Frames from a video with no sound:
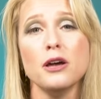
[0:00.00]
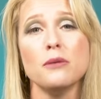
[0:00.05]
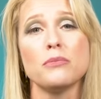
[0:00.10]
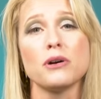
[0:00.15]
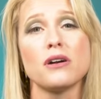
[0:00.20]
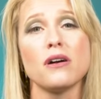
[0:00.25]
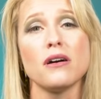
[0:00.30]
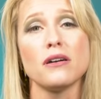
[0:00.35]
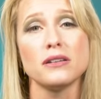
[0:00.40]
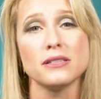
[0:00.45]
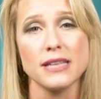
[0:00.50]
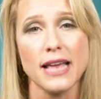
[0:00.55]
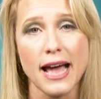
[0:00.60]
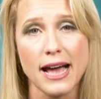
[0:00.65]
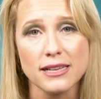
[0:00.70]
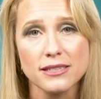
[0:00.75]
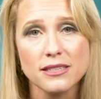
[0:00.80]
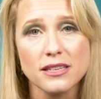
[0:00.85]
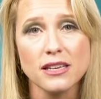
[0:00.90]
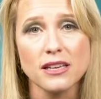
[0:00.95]
But God is
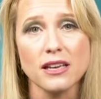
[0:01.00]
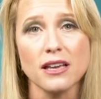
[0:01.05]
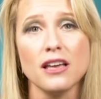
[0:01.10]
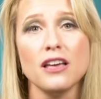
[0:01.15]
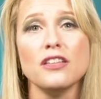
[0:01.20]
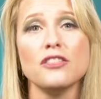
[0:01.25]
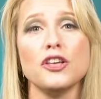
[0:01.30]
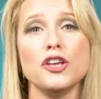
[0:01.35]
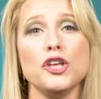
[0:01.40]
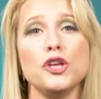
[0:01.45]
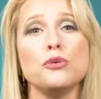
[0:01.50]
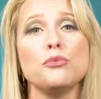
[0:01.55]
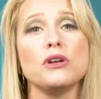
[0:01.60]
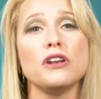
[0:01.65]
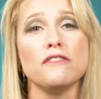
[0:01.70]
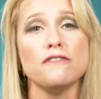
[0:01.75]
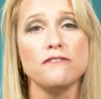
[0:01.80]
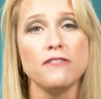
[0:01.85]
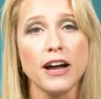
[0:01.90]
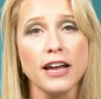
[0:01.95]
asking that you
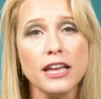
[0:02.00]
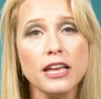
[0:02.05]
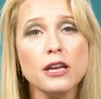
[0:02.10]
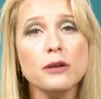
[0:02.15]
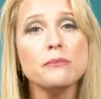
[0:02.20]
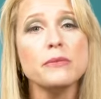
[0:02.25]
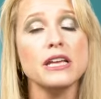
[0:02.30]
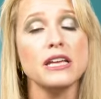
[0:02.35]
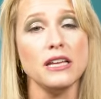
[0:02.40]
would invite Him